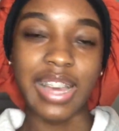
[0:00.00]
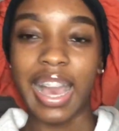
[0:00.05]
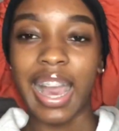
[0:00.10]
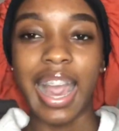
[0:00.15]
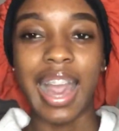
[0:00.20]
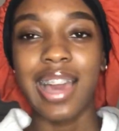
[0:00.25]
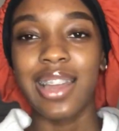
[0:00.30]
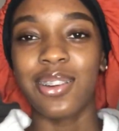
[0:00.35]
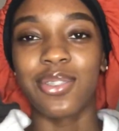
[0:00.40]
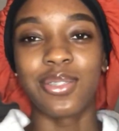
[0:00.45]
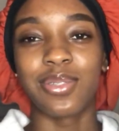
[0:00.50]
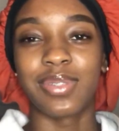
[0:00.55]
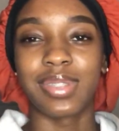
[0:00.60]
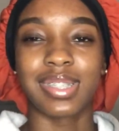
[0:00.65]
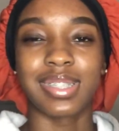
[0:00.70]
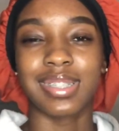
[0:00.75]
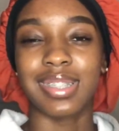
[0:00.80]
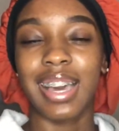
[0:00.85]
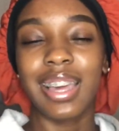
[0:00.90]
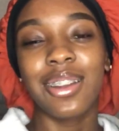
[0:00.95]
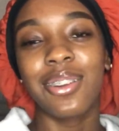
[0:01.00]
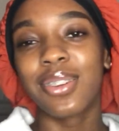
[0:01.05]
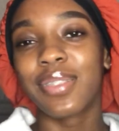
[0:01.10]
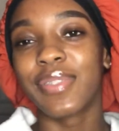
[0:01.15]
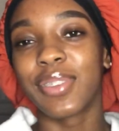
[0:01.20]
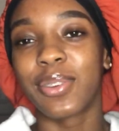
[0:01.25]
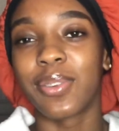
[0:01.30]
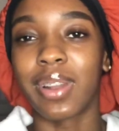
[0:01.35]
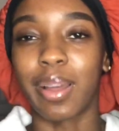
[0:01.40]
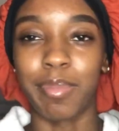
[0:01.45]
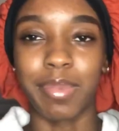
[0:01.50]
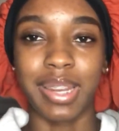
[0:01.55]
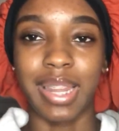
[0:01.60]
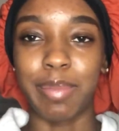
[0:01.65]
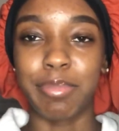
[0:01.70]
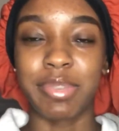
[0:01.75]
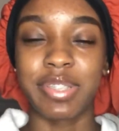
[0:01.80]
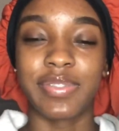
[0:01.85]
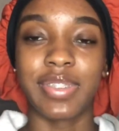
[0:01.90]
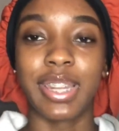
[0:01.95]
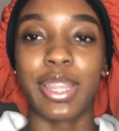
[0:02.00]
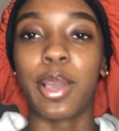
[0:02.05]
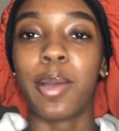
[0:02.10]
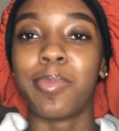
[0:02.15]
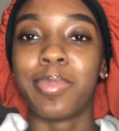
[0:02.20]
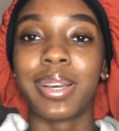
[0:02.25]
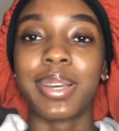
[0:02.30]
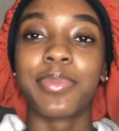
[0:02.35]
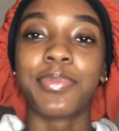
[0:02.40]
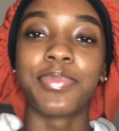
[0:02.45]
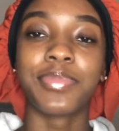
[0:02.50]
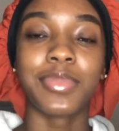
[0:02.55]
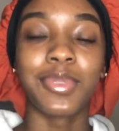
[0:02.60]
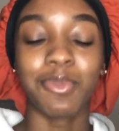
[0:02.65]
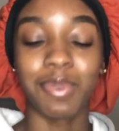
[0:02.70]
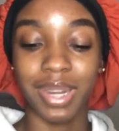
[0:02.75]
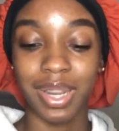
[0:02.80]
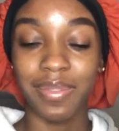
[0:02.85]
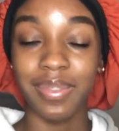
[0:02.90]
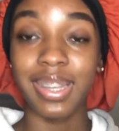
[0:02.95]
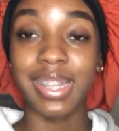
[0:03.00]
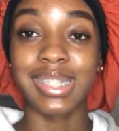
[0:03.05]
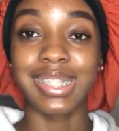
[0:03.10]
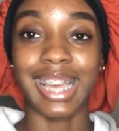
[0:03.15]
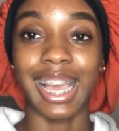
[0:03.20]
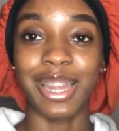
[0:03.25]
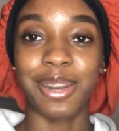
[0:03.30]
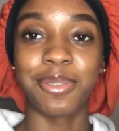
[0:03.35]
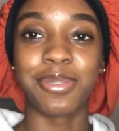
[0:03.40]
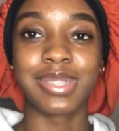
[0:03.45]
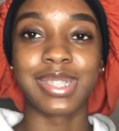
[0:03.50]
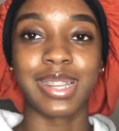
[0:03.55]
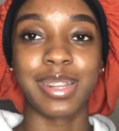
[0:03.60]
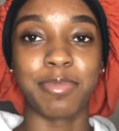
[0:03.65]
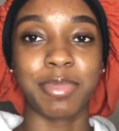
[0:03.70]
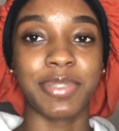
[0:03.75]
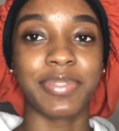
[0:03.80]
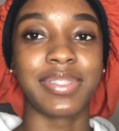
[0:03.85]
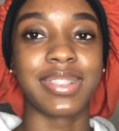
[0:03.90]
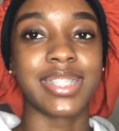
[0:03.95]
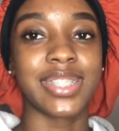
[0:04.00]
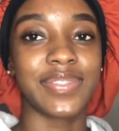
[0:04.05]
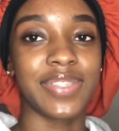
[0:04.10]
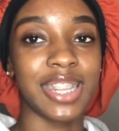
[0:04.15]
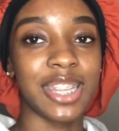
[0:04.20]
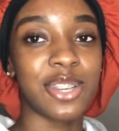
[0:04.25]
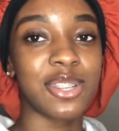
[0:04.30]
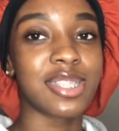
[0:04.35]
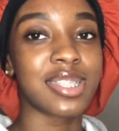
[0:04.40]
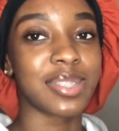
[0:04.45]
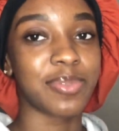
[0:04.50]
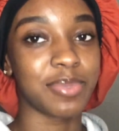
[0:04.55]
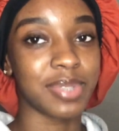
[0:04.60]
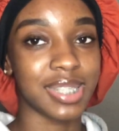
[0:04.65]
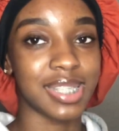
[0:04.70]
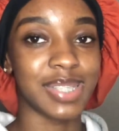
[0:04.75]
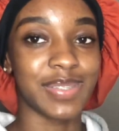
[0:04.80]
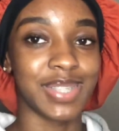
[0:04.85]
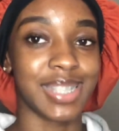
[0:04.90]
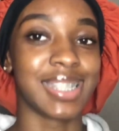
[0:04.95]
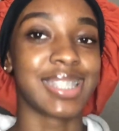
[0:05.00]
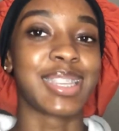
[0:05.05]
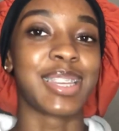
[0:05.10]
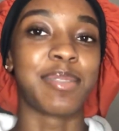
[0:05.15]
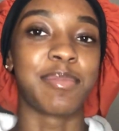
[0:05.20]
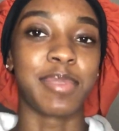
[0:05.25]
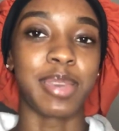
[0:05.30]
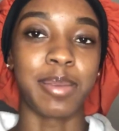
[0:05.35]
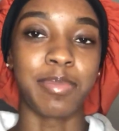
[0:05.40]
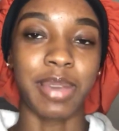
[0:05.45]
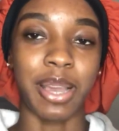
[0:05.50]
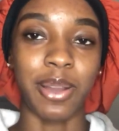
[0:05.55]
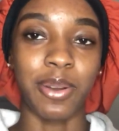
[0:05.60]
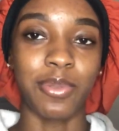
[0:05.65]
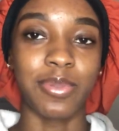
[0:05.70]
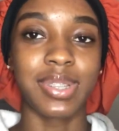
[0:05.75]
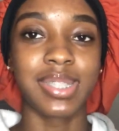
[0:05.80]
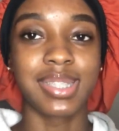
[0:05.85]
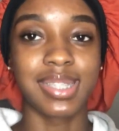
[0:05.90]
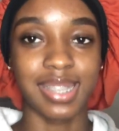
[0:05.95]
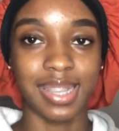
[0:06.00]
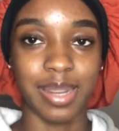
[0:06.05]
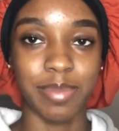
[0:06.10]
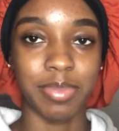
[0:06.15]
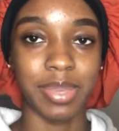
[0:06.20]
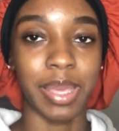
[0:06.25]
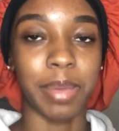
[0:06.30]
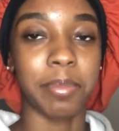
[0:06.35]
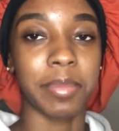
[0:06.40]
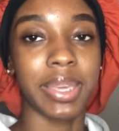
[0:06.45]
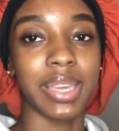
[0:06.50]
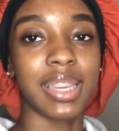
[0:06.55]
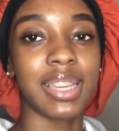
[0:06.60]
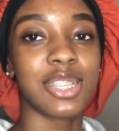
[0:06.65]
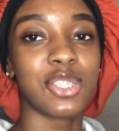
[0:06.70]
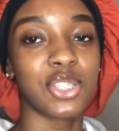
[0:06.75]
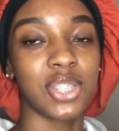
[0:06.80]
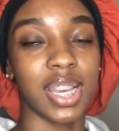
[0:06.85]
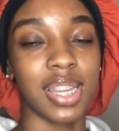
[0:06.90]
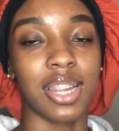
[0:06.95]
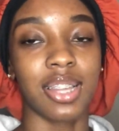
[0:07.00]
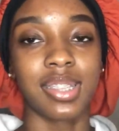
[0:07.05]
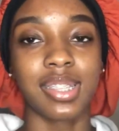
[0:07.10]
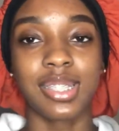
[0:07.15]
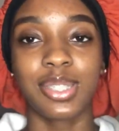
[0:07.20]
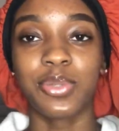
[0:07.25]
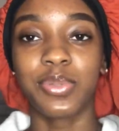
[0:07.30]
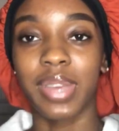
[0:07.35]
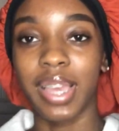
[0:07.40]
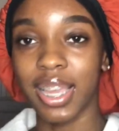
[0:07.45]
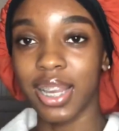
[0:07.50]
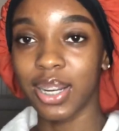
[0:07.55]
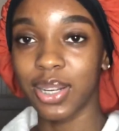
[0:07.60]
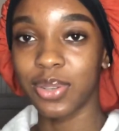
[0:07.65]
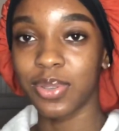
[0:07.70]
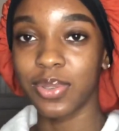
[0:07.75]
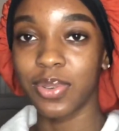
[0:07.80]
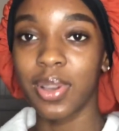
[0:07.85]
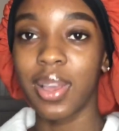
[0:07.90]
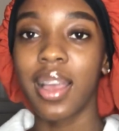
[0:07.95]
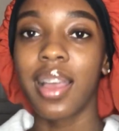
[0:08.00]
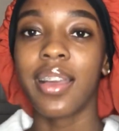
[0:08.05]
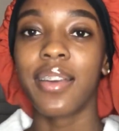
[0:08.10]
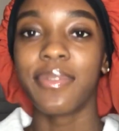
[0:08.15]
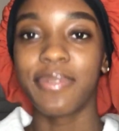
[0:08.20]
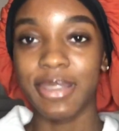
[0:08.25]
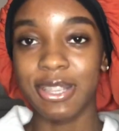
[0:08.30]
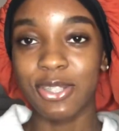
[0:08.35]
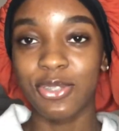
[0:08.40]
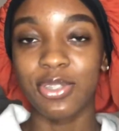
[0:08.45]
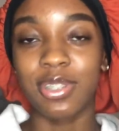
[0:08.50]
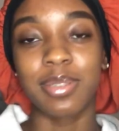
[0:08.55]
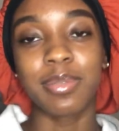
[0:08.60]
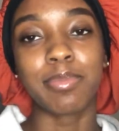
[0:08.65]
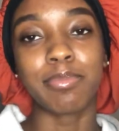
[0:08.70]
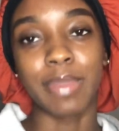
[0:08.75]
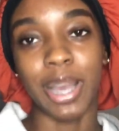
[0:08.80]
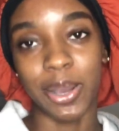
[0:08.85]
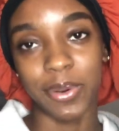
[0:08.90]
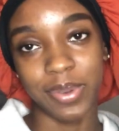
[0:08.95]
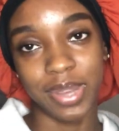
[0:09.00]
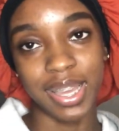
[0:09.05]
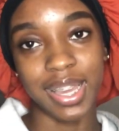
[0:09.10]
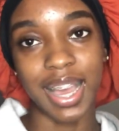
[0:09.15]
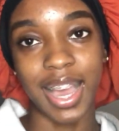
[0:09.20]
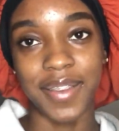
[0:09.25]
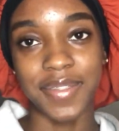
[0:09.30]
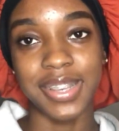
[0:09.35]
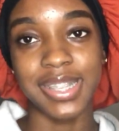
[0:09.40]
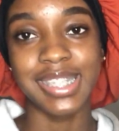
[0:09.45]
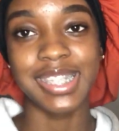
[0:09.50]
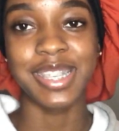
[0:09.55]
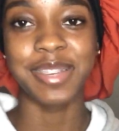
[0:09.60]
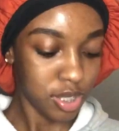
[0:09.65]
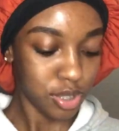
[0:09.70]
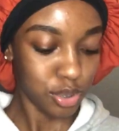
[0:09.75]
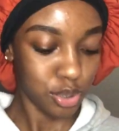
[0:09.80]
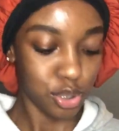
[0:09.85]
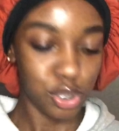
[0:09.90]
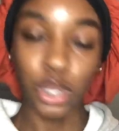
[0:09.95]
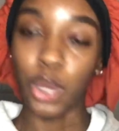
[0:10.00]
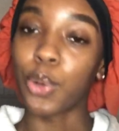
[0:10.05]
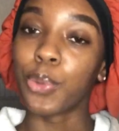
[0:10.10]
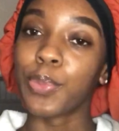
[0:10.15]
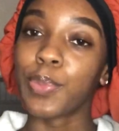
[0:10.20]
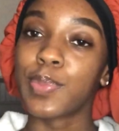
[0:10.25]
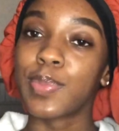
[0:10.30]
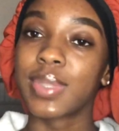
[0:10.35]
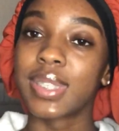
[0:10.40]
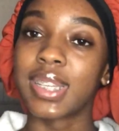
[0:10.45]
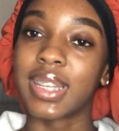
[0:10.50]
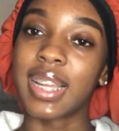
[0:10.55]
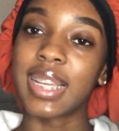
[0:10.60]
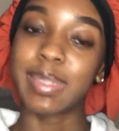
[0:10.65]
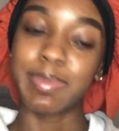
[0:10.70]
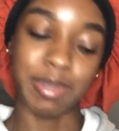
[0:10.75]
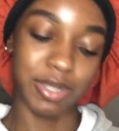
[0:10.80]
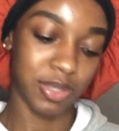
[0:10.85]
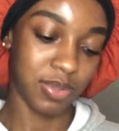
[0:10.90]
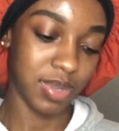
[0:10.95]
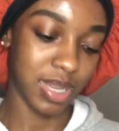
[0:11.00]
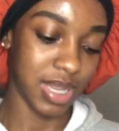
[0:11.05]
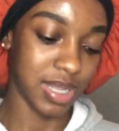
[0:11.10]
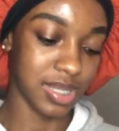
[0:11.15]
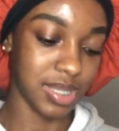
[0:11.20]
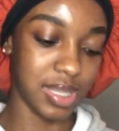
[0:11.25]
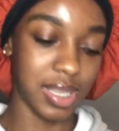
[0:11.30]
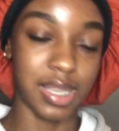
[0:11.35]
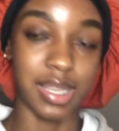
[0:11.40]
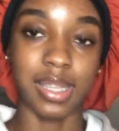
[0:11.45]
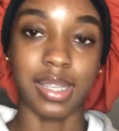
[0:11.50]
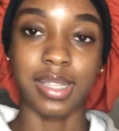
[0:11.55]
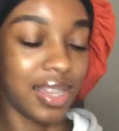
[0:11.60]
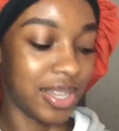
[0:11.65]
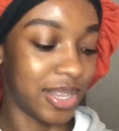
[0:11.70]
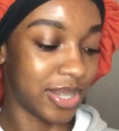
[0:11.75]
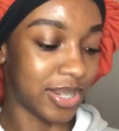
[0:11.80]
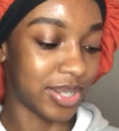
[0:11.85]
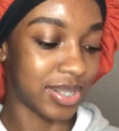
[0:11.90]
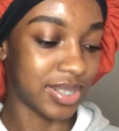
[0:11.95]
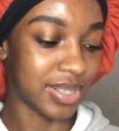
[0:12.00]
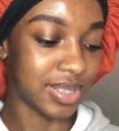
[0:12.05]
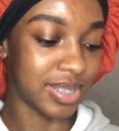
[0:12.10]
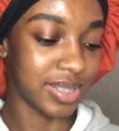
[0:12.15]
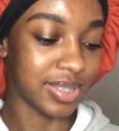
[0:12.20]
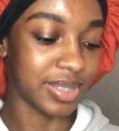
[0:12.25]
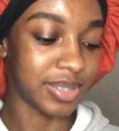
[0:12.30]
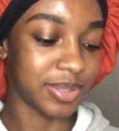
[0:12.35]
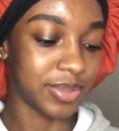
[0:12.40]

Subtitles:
I don't even know what I'm gonna name this video, but whatever the title is gonna be for this video is what this video is gonna be about, which is gonna be me trying out this new hair glue featuring my wig, obviously. So today's special guest is, hold on.